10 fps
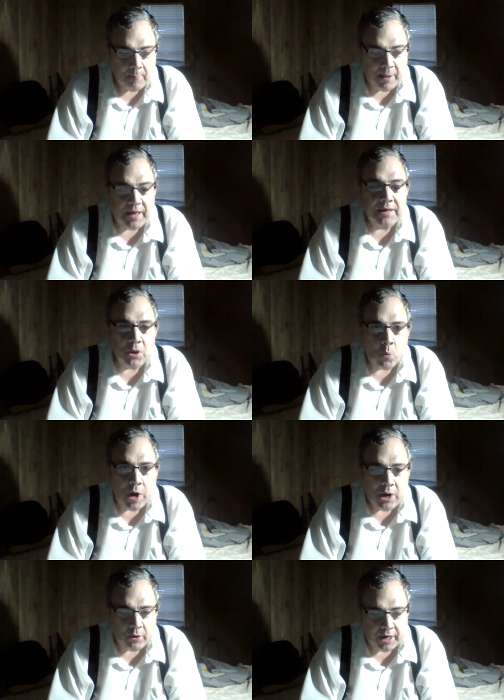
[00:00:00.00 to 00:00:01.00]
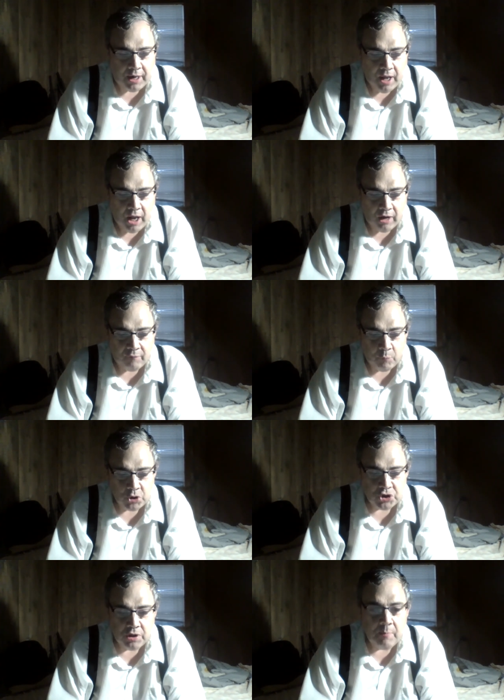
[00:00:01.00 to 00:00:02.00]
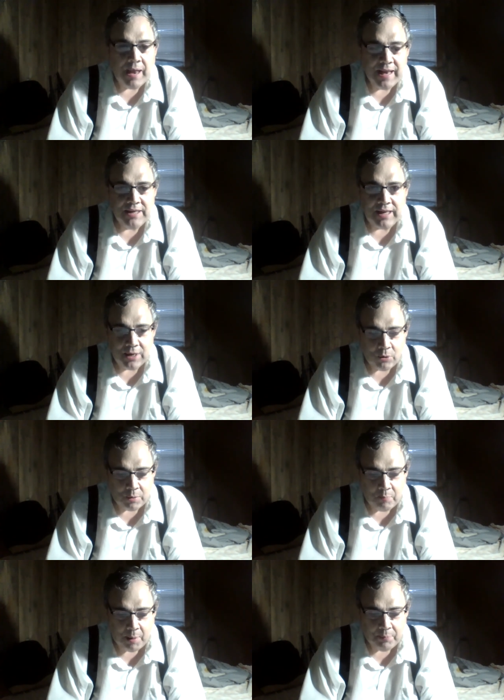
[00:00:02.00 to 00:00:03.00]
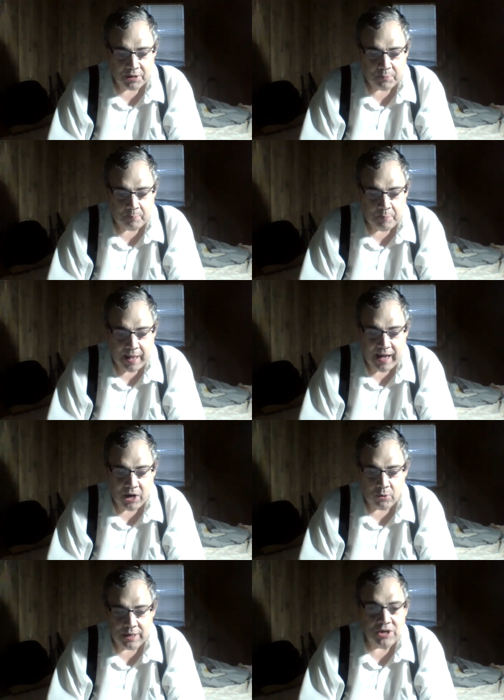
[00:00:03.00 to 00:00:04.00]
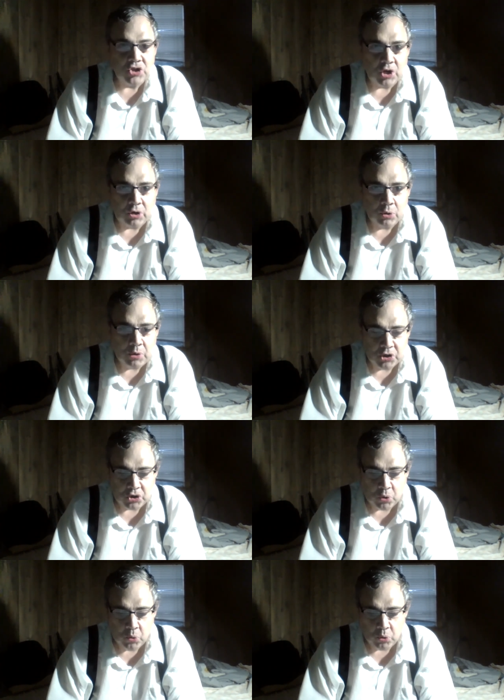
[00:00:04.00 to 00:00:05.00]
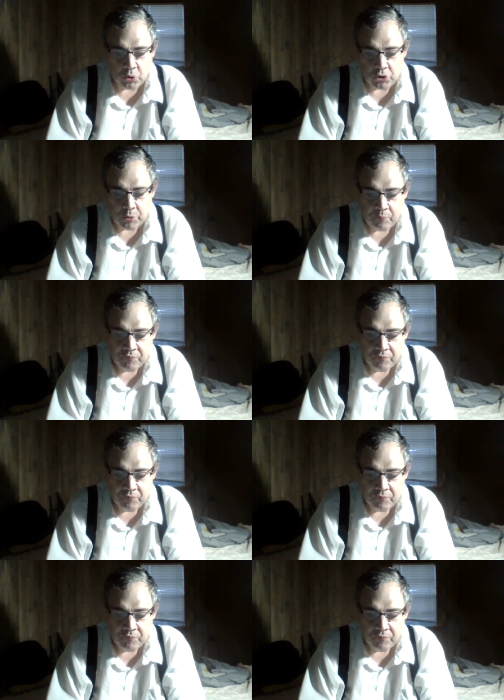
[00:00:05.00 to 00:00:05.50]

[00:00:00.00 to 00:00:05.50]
banning the wearing of Muslim headgear in public areas, including schools.